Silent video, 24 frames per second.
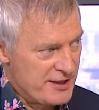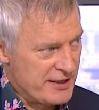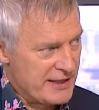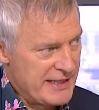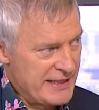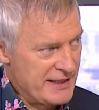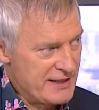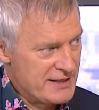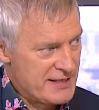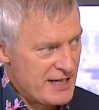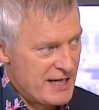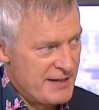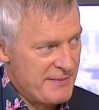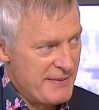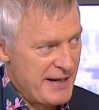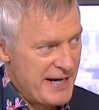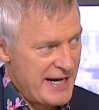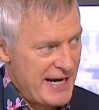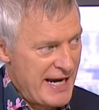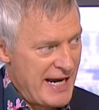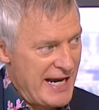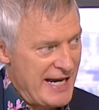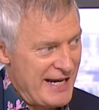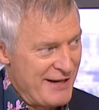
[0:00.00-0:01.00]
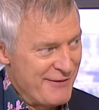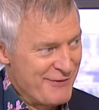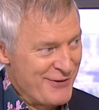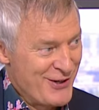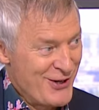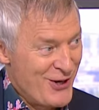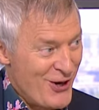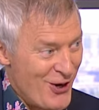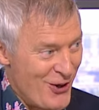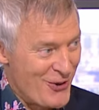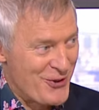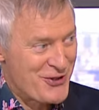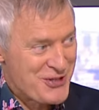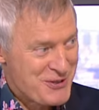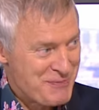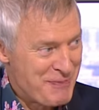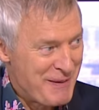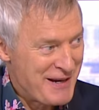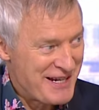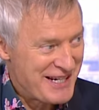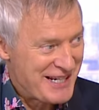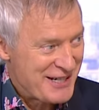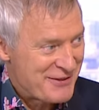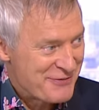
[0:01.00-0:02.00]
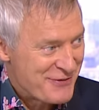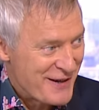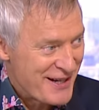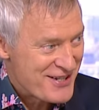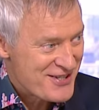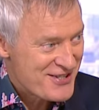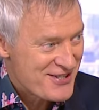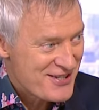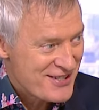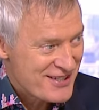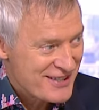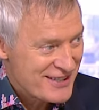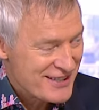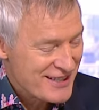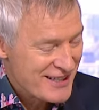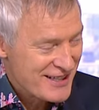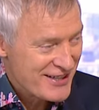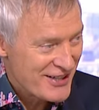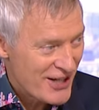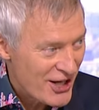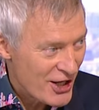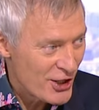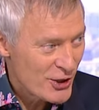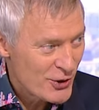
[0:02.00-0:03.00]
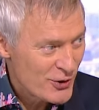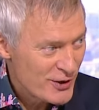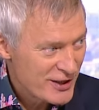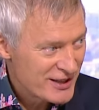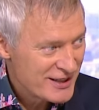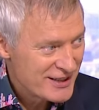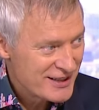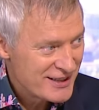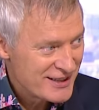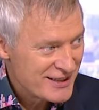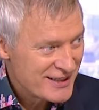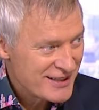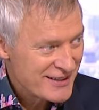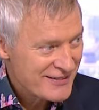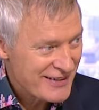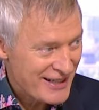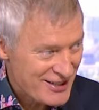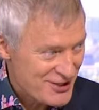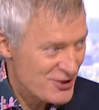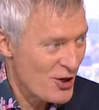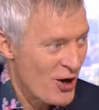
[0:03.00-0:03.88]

the guilt I may have on the speeding offence. No, no, that's